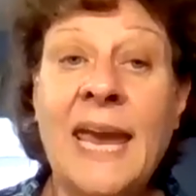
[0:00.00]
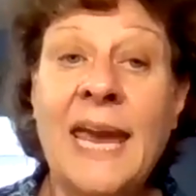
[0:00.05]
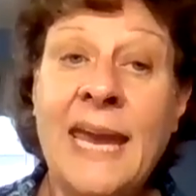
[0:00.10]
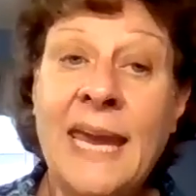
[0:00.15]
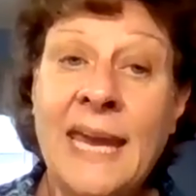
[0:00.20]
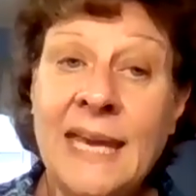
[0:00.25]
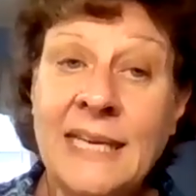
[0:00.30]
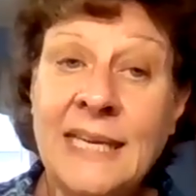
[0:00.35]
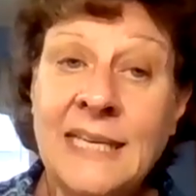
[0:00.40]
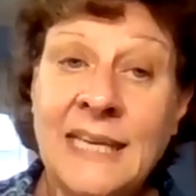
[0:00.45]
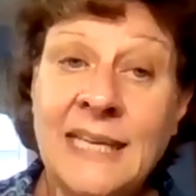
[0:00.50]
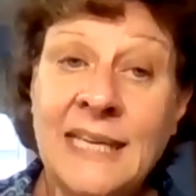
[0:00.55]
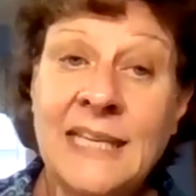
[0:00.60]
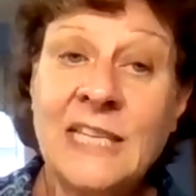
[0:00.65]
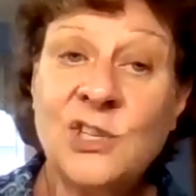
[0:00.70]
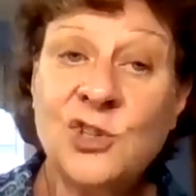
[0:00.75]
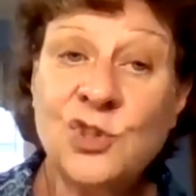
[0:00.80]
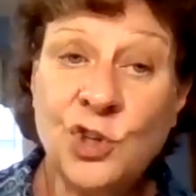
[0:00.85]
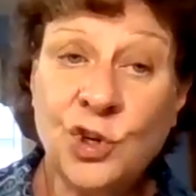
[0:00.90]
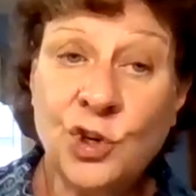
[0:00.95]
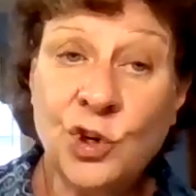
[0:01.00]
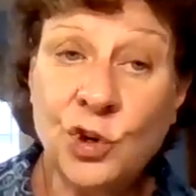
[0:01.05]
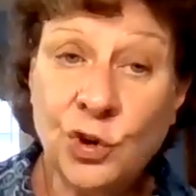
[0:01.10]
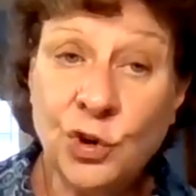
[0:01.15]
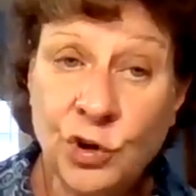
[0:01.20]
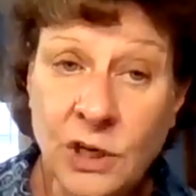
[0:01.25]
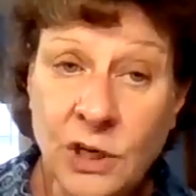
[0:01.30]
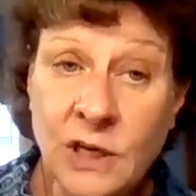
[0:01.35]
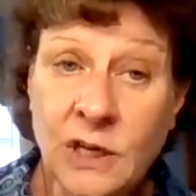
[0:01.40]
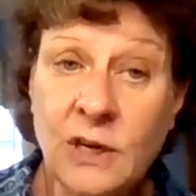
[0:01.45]
and it is
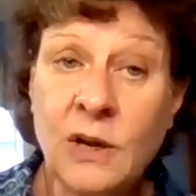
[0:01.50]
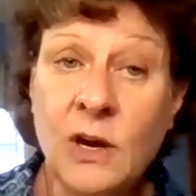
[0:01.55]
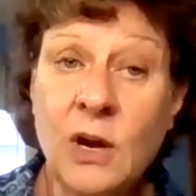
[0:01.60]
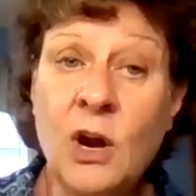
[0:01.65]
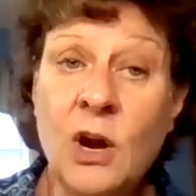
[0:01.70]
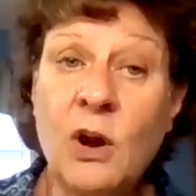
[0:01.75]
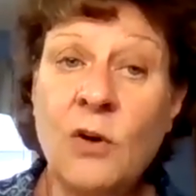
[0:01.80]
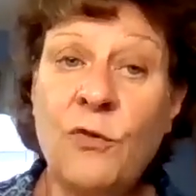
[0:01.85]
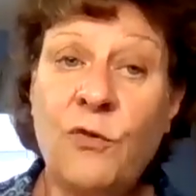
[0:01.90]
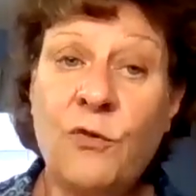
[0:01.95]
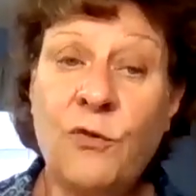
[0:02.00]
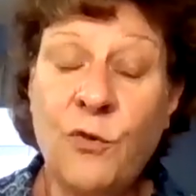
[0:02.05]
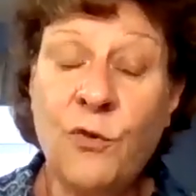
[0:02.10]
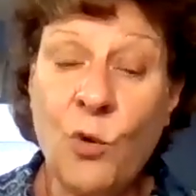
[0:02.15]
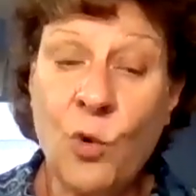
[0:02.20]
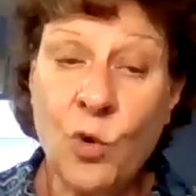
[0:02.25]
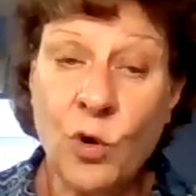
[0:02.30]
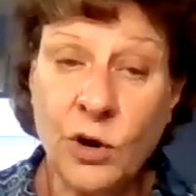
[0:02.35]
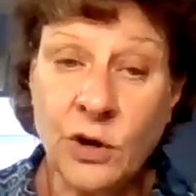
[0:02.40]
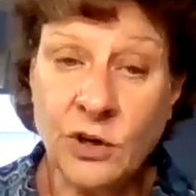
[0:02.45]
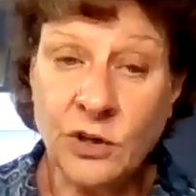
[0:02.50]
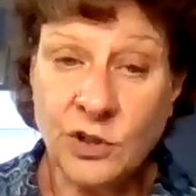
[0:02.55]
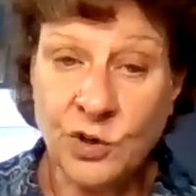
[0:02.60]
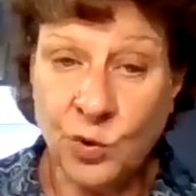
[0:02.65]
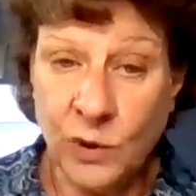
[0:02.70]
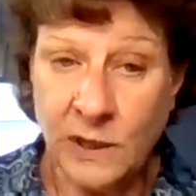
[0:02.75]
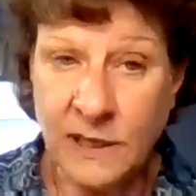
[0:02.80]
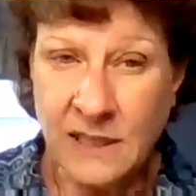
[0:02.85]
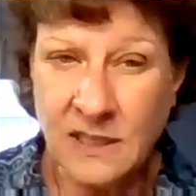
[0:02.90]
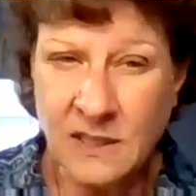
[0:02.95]
good for
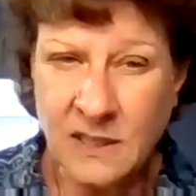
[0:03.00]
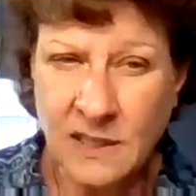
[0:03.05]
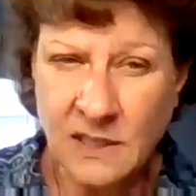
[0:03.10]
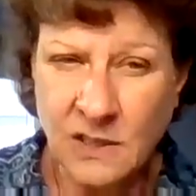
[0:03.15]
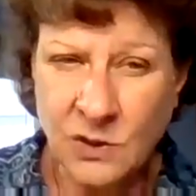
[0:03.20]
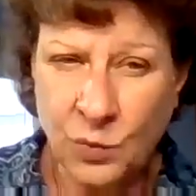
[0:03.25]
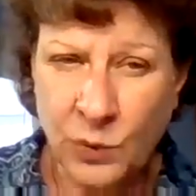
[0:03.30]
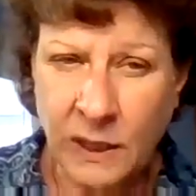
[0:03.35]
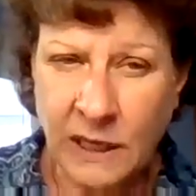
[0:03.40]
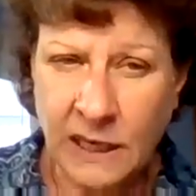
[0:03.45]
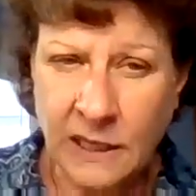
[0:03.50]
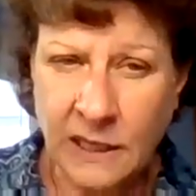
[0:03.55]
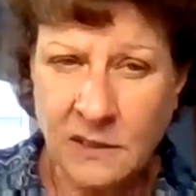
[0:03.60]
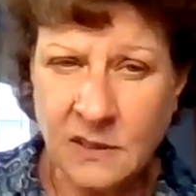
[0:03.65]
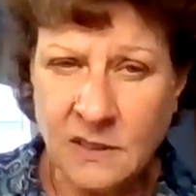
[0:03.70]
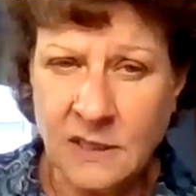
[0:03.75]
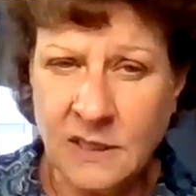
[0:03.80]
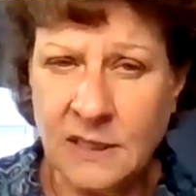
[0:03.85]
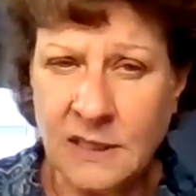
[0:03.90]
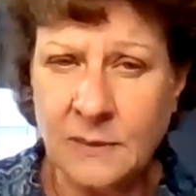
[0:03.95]
26 weeks.